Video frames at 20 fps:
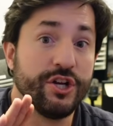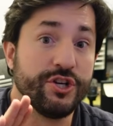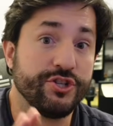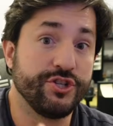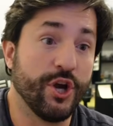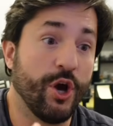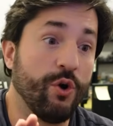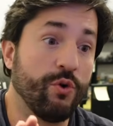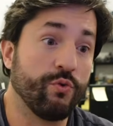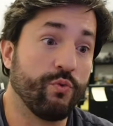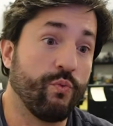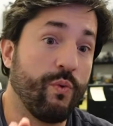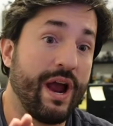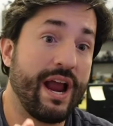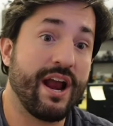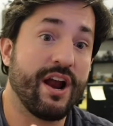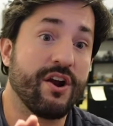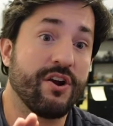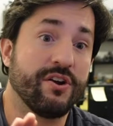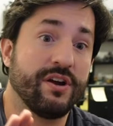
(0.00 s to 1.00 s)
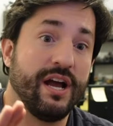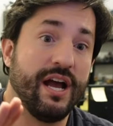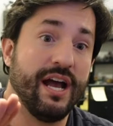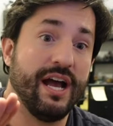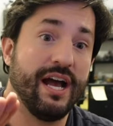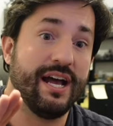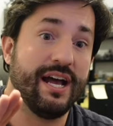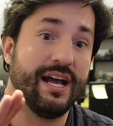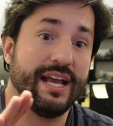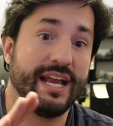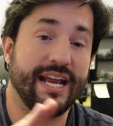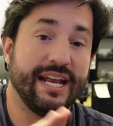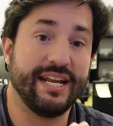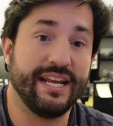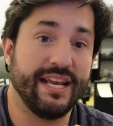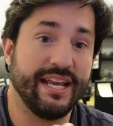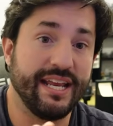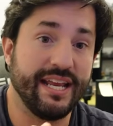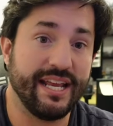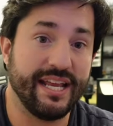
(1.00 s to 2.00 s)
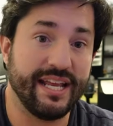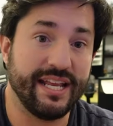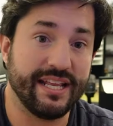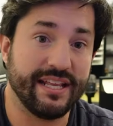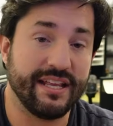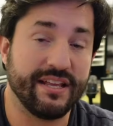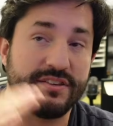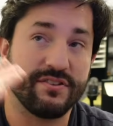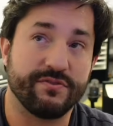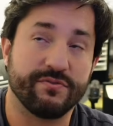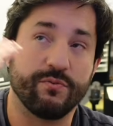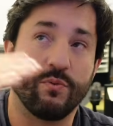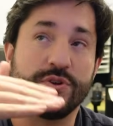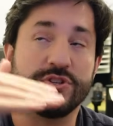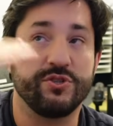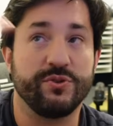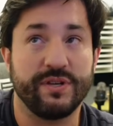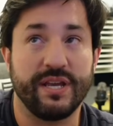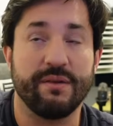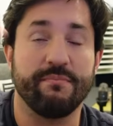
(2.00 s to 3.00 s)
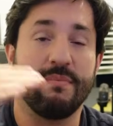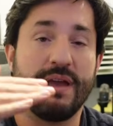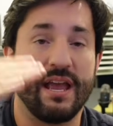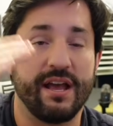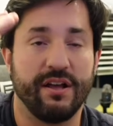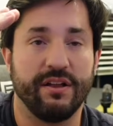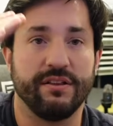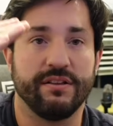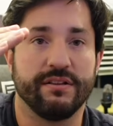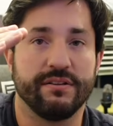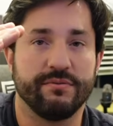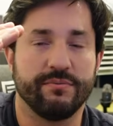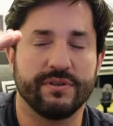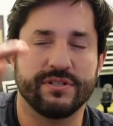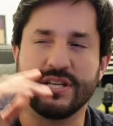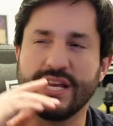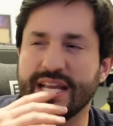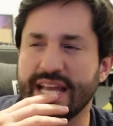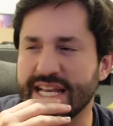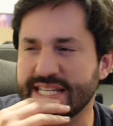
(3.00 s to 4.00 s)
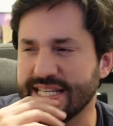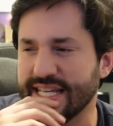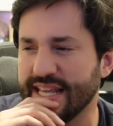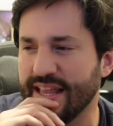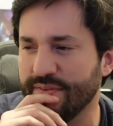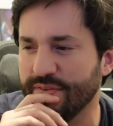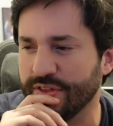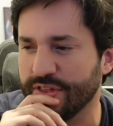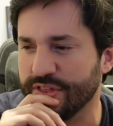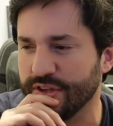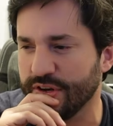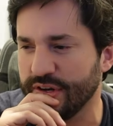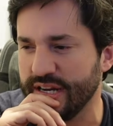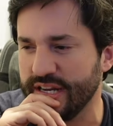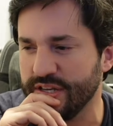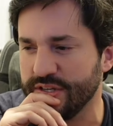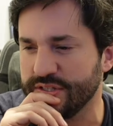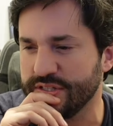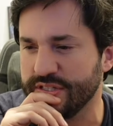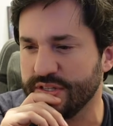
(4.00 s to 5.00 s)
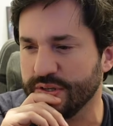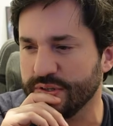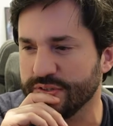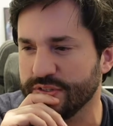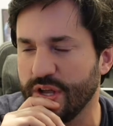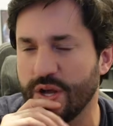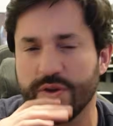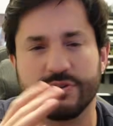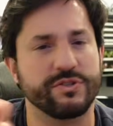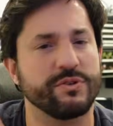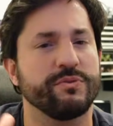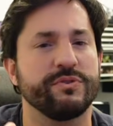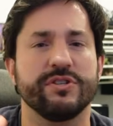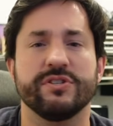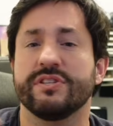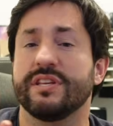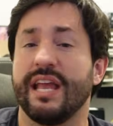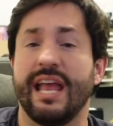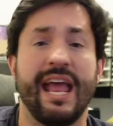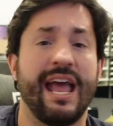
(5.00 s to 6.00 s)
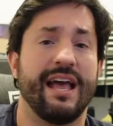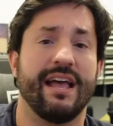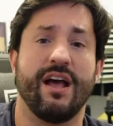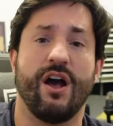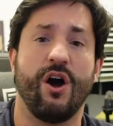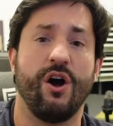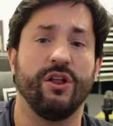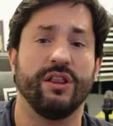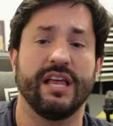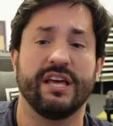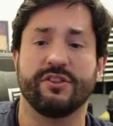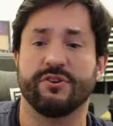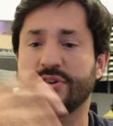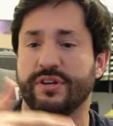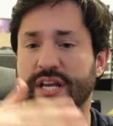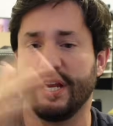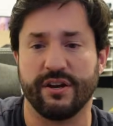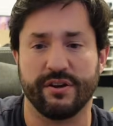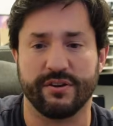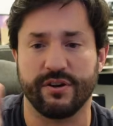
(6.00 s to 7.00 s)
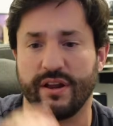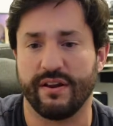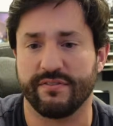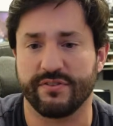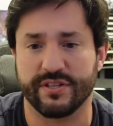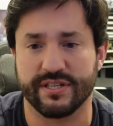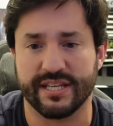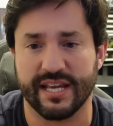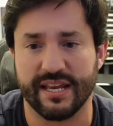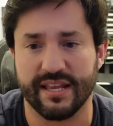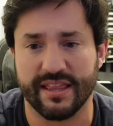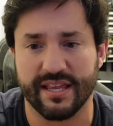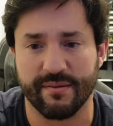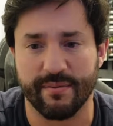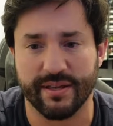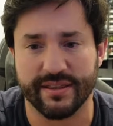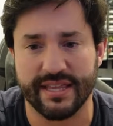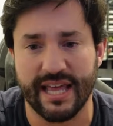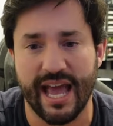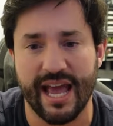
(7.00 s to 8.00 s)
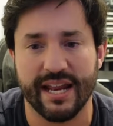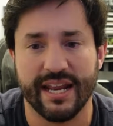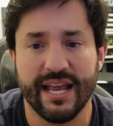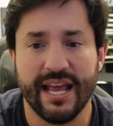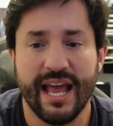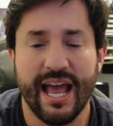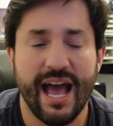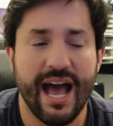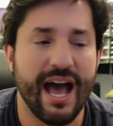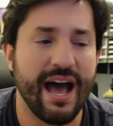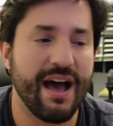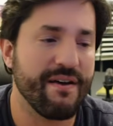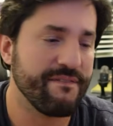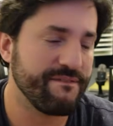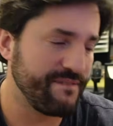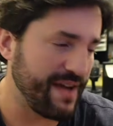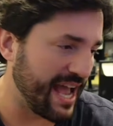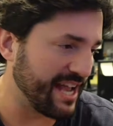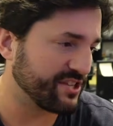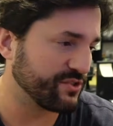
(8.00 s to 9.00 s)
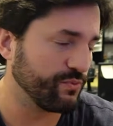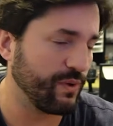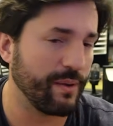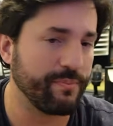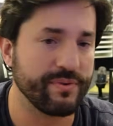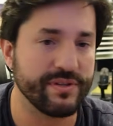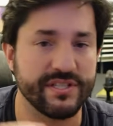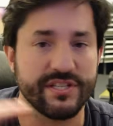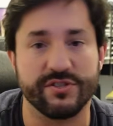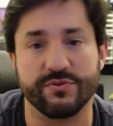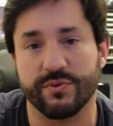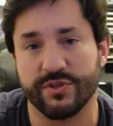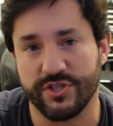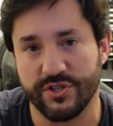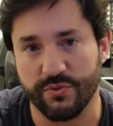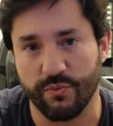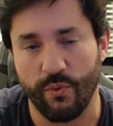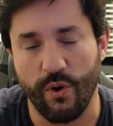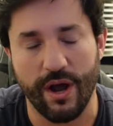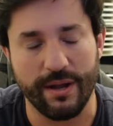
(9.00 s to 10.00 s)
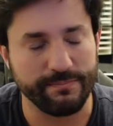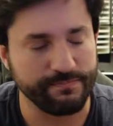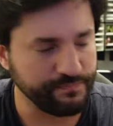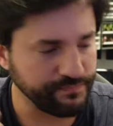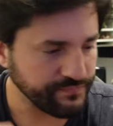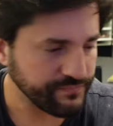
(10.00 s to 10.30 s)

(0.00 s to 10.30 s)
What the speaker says: Don't wear, it's once you get mail, which I guess at level 30 you still don't, so we'll just say, yeah, all leather gear. Don't have to say anything about that. Fast weapons is what you want.